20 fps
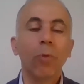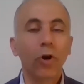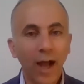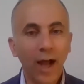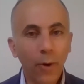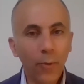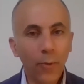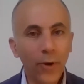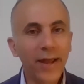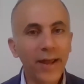more
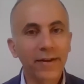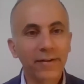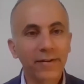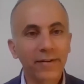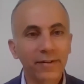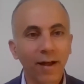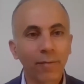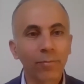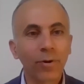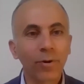aware
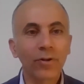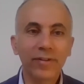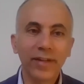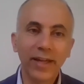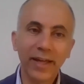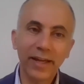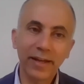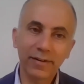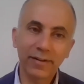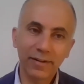about
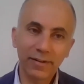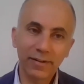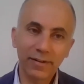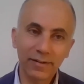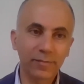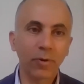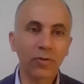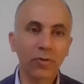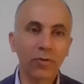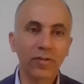their
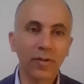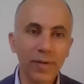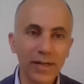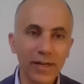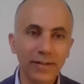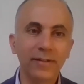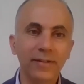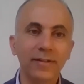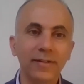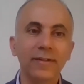
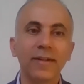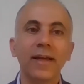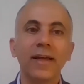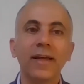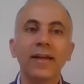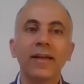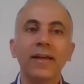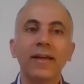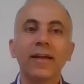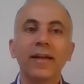responsibility
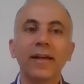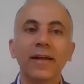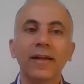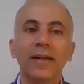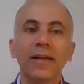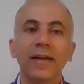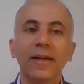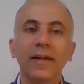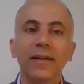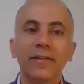
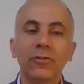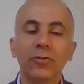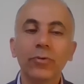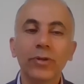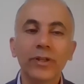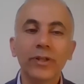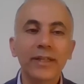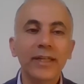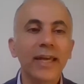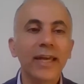Uh,
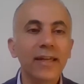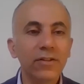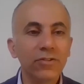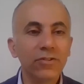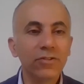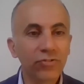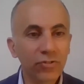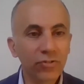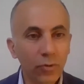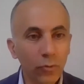to
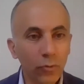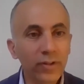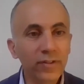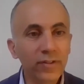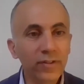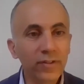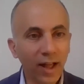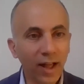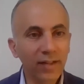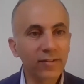engage
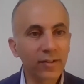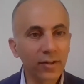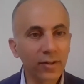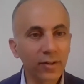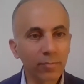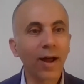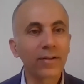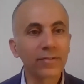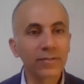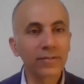with
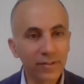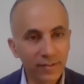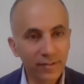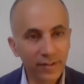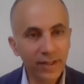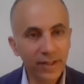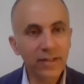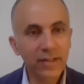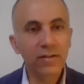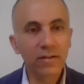other
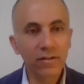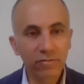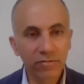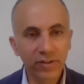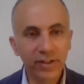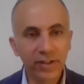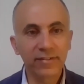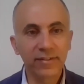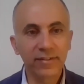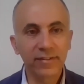partners in
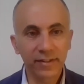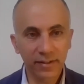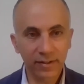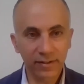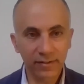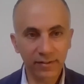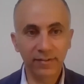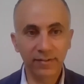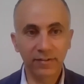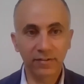facing
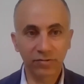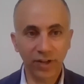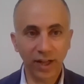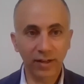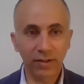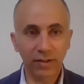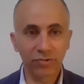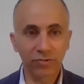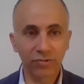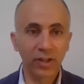these
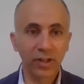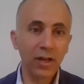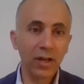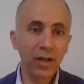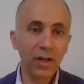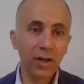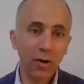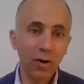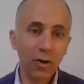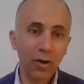challenges.
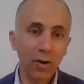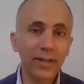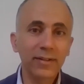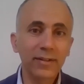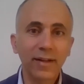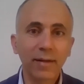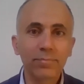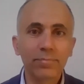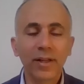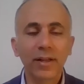
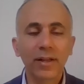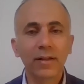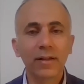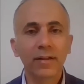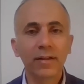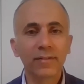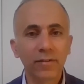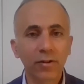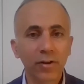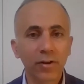One
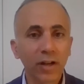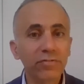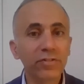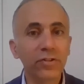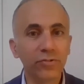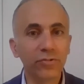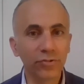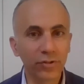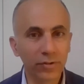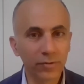example is the
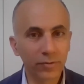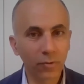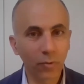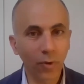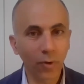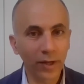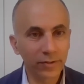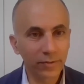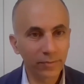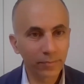refugee
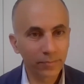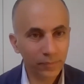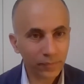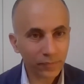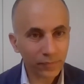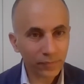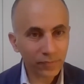one.